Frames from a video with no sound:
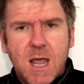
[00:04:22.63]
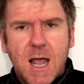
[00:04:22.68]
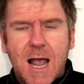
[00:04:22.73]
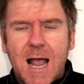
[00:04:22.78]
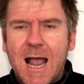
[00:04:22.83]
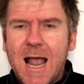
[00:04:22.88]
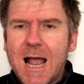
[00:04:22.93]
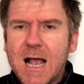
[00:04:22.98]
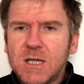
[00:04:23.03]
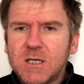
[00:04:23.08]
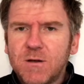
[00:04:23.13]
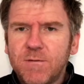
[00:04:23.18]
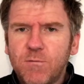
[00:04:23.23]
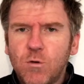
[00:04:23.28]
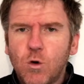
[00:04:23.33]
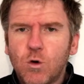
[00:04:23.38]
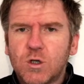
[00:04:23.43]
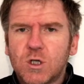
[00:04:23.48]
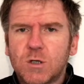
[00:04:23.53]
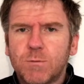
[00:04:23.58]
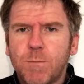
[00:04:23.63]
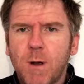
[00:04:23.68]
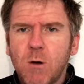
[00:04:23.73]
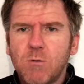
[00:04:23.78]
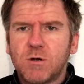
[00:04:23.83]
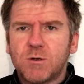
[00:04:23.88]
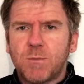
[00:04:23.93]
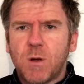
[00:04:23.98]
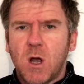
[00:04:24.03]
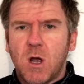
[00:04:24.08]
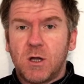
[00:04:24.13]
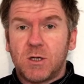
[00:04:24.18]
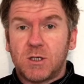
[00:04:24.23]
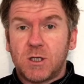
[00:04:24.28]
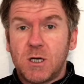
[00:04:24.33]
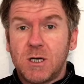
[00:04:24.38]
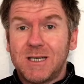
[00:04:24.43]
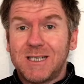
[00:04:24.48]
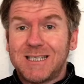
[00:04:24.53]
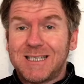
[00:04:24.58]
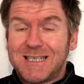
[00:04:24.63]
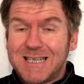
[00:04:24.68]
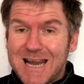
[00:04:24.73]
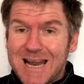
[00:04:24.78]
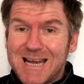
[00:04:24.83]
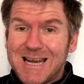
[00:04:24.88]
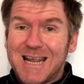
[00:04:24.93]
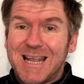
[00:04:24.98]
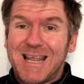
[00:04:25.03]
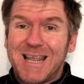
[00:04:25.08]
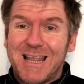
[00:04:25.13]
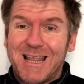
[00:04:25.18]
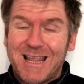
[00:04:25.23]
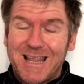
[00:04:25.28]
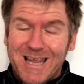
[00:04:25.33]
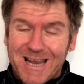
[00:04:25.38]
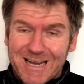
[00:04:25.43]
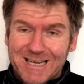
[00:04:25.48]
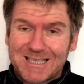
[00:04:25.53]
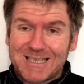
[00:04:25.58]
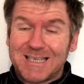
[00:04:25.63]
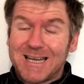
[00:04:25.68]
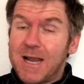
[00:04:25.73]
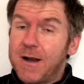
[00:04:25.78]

A House of Lords spokesperson said this,